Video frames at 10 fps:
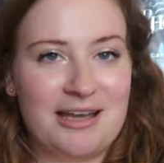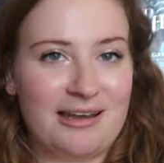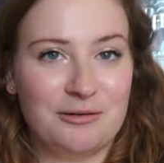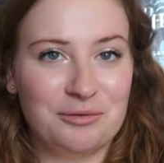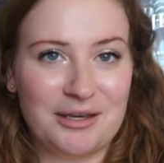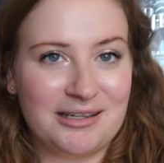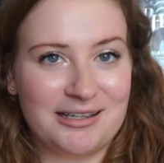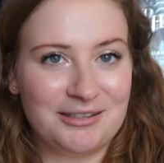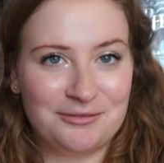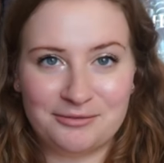I don't think I
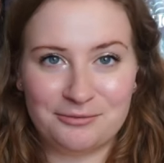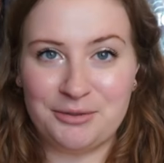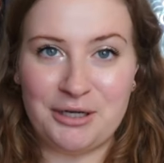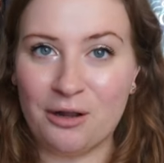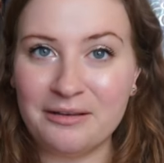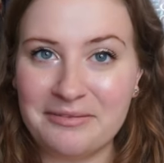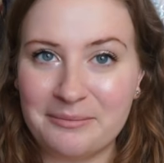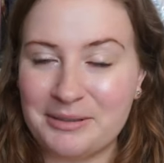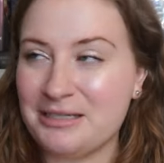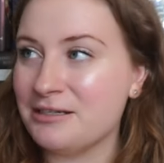can read all of
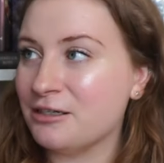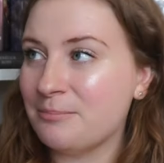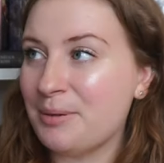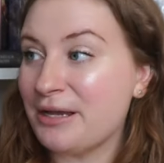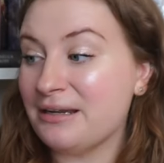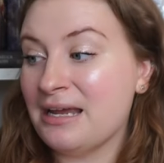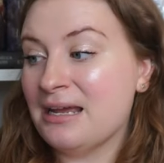them in a year, but